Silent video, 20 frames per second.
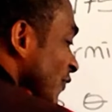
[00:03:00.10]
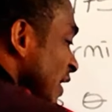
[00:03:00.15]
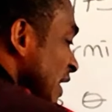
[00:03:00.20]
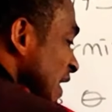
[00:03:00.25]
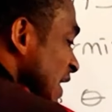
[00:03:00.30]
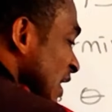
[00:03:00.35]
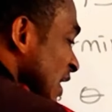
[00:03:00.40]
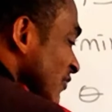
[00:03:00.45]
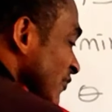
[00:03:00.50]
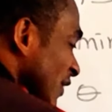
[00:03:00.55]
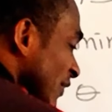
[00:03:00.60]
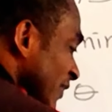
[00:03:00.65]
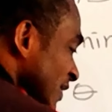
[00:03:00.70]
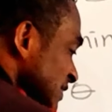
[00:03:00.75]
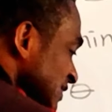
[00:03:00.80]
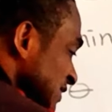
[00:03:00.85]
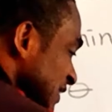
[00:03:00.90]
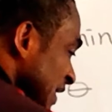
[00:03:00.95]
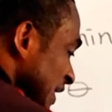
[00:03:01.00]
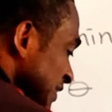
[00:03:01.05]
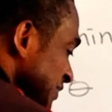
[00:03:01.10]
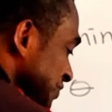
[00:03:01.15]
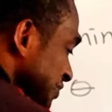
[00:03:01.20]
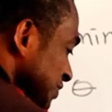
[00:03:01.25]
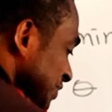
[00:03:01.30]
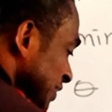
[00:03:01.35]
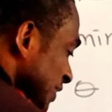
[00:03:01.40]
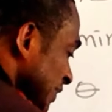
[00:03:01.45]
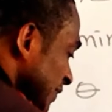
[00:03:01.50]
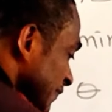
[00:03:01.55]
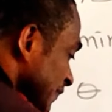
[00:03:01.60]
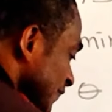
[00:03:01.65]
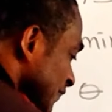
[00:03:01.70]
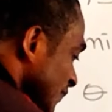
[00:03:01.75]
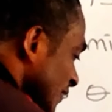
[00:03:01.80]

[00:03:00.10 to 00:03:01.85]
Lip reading: we have our sketch here,